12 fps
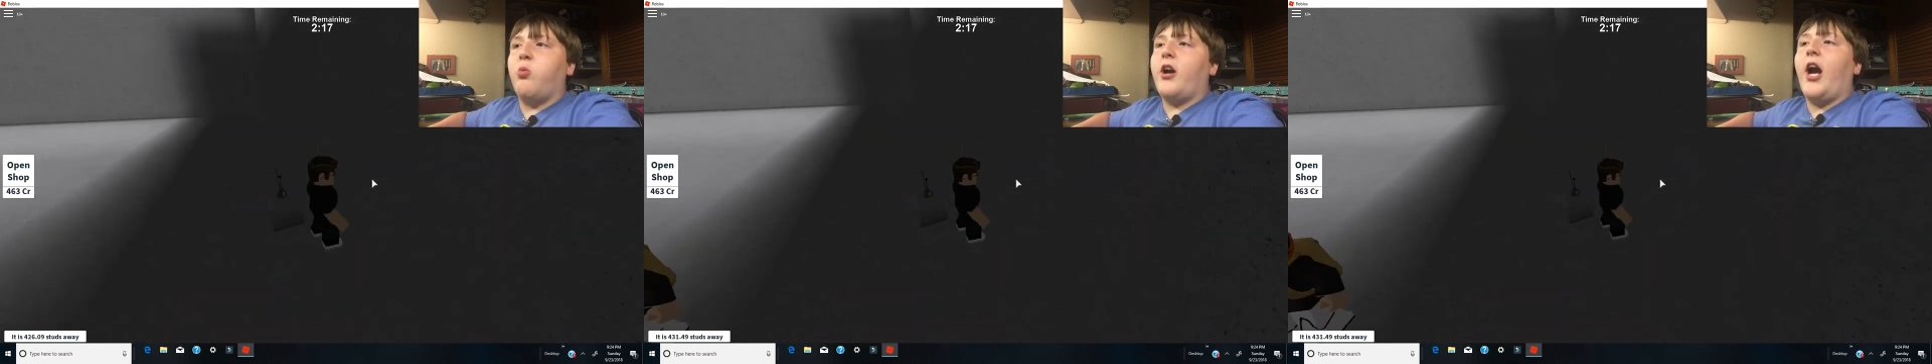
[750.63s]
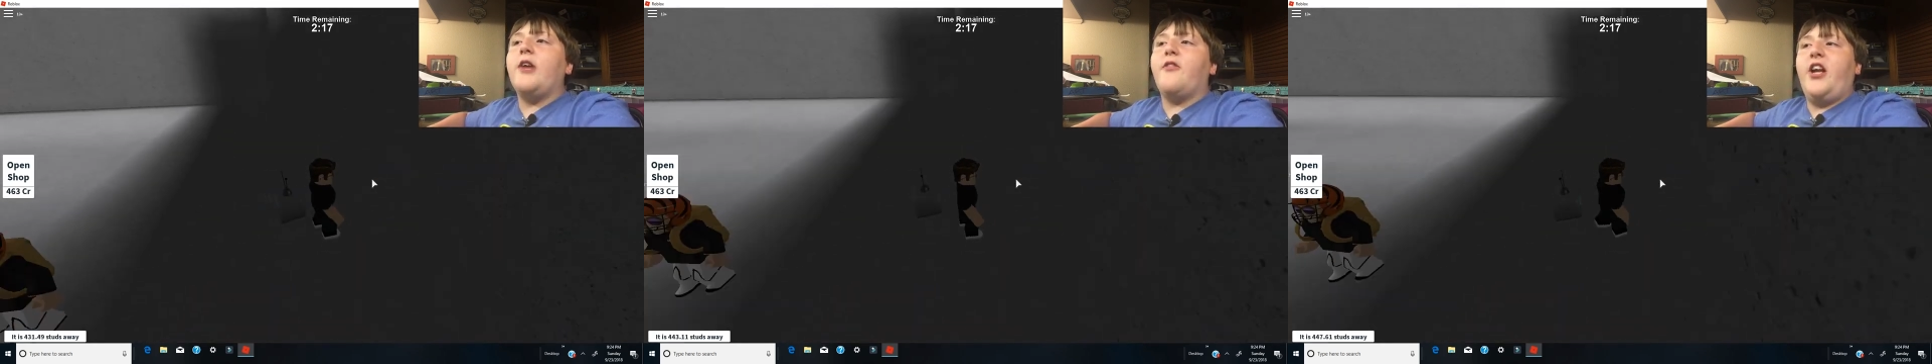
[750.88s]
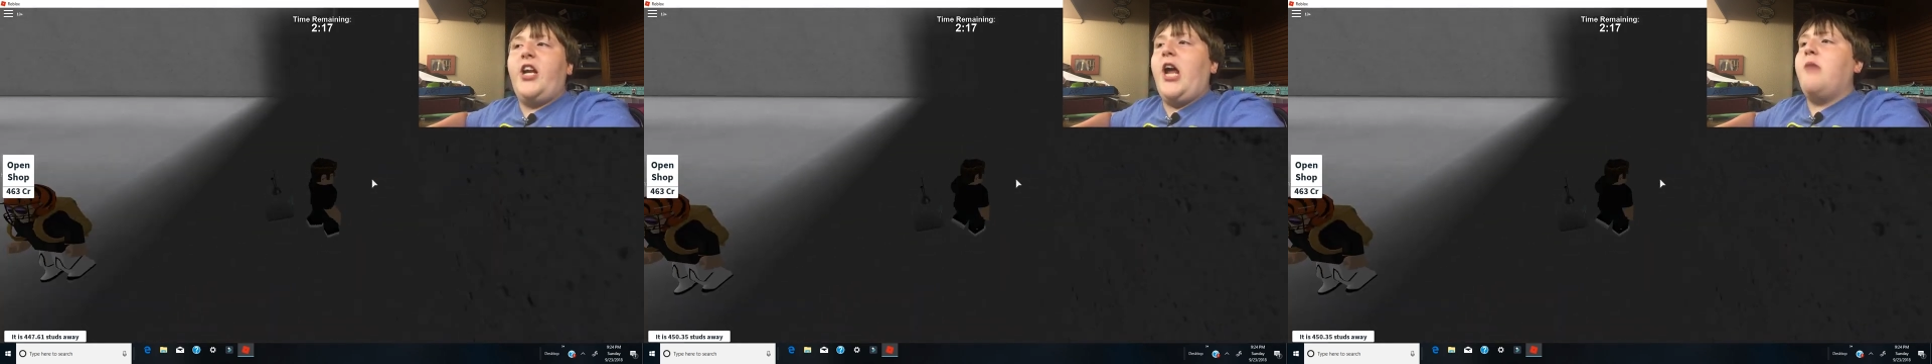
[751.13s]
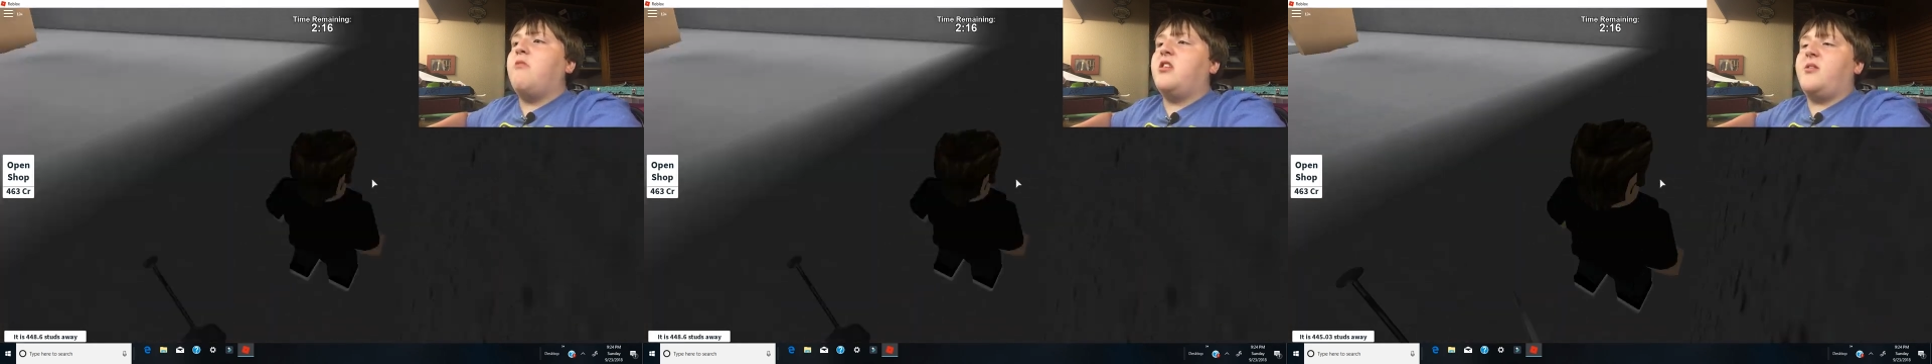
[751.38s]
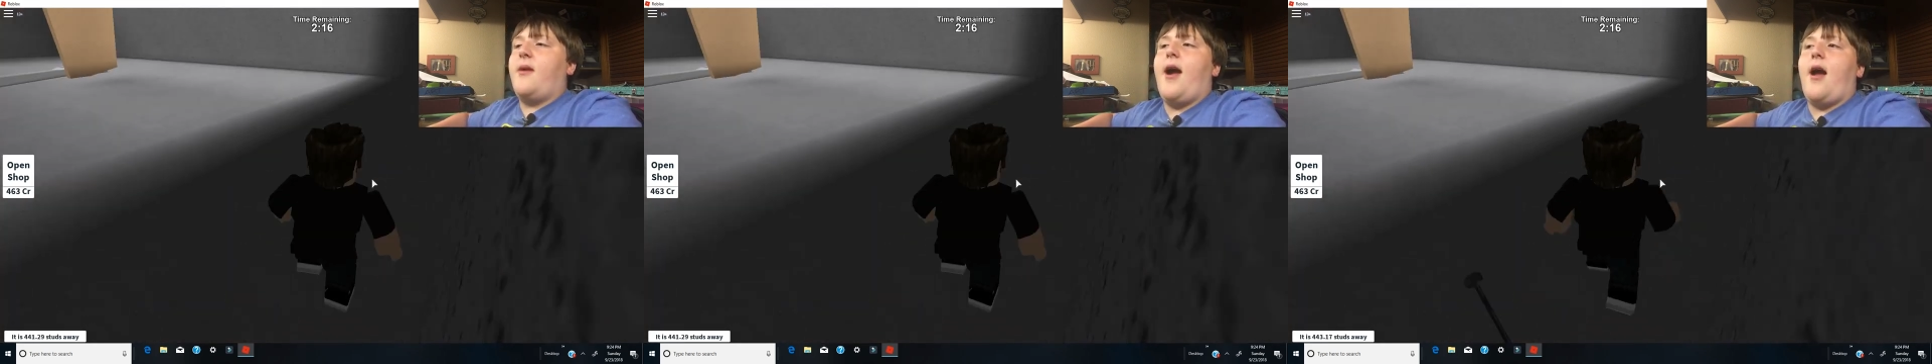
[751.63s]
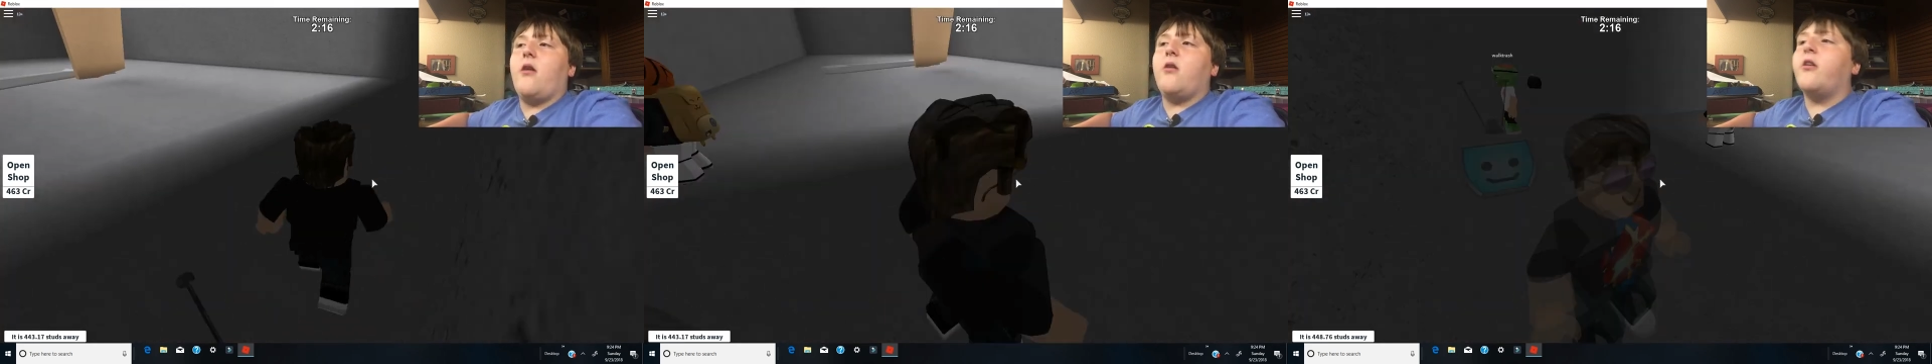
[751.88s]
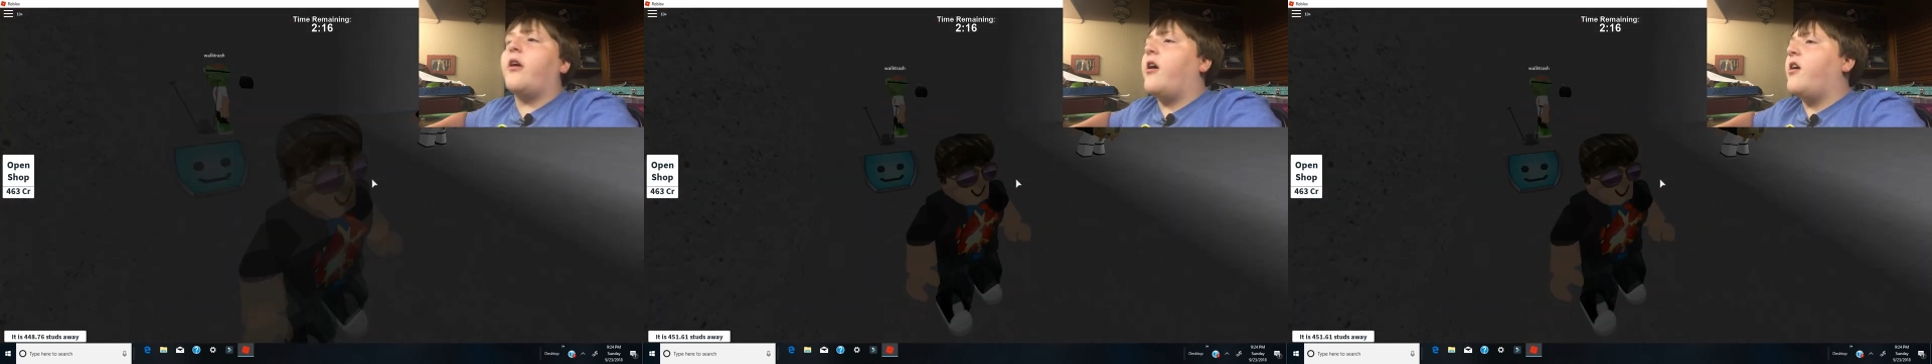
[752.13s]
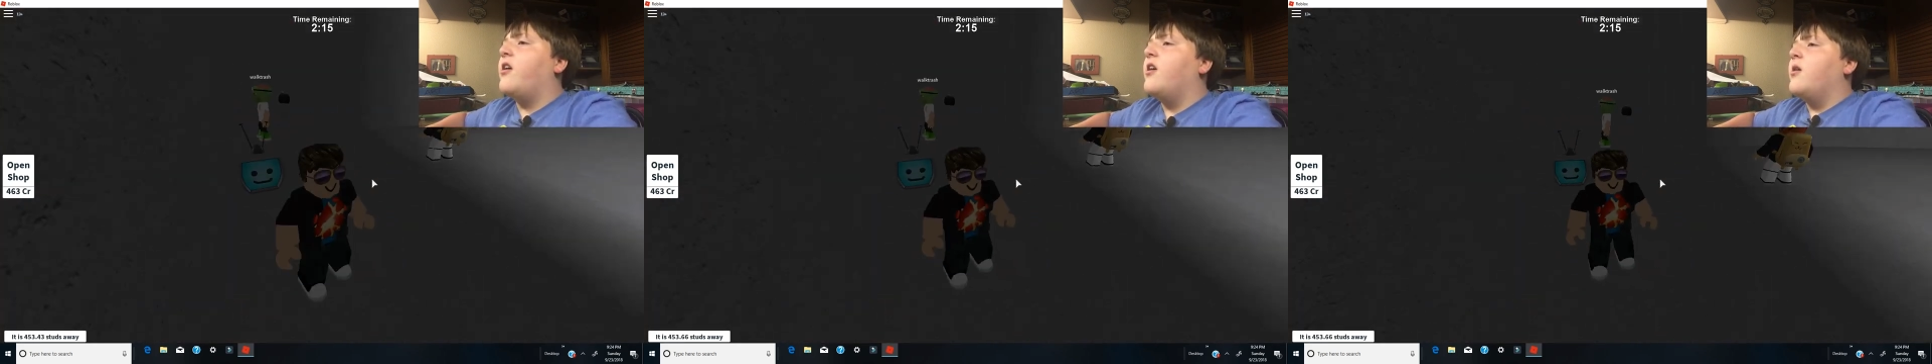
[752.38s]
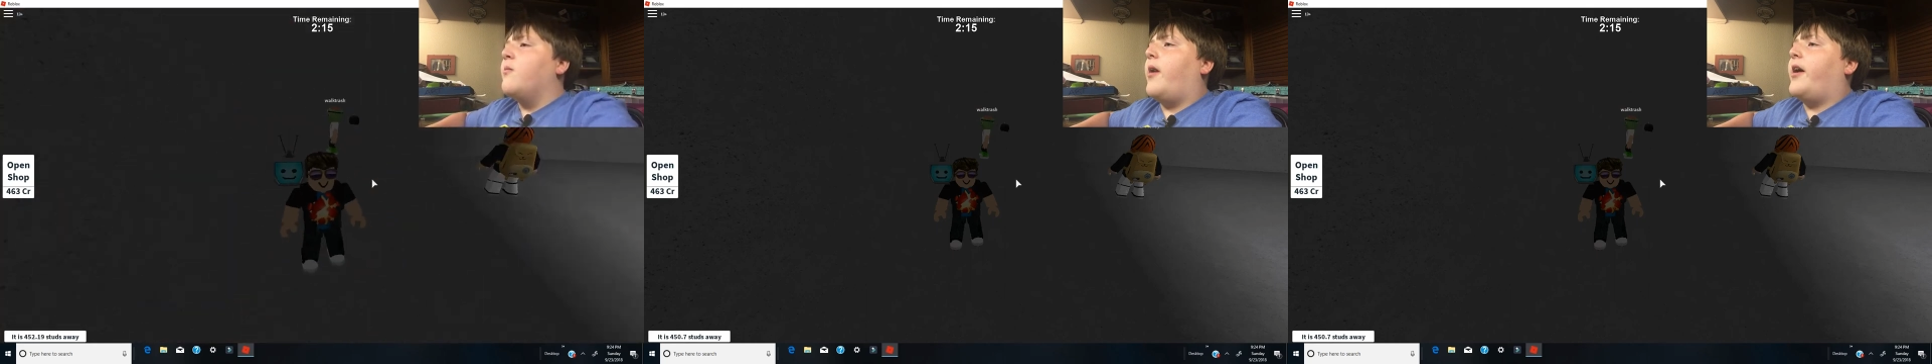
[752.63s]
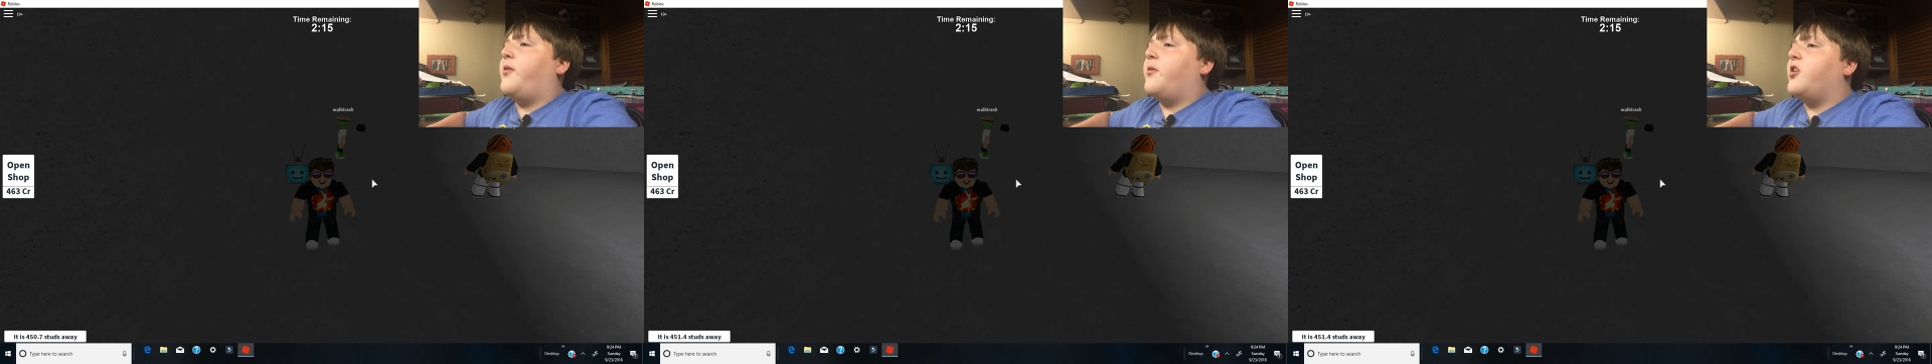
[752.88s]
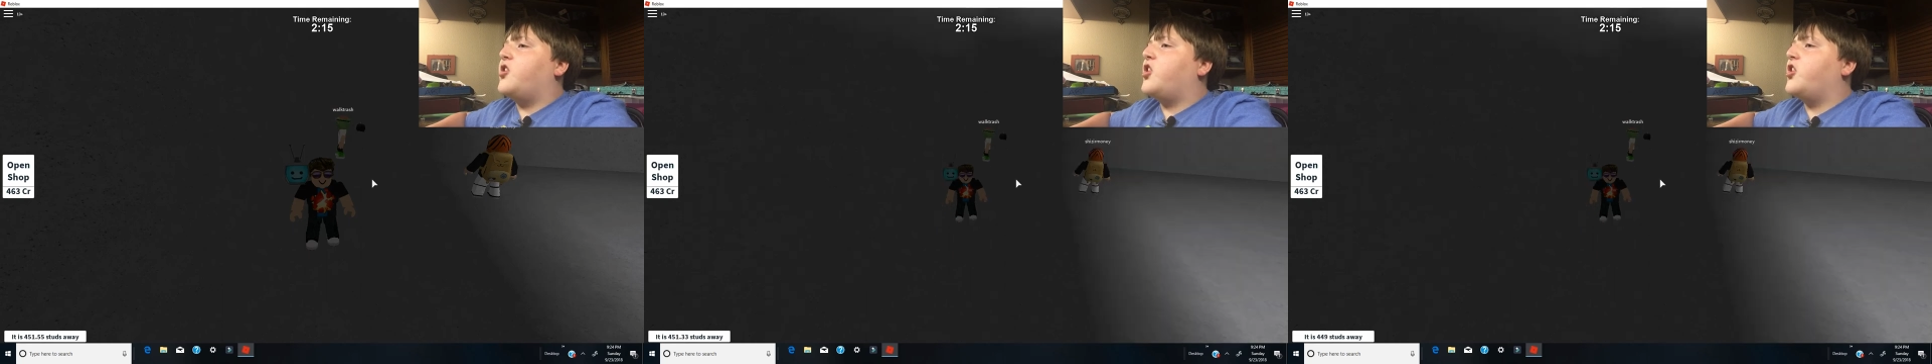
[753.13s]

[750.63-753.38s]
What kind of a name is that? Okay, I don't want to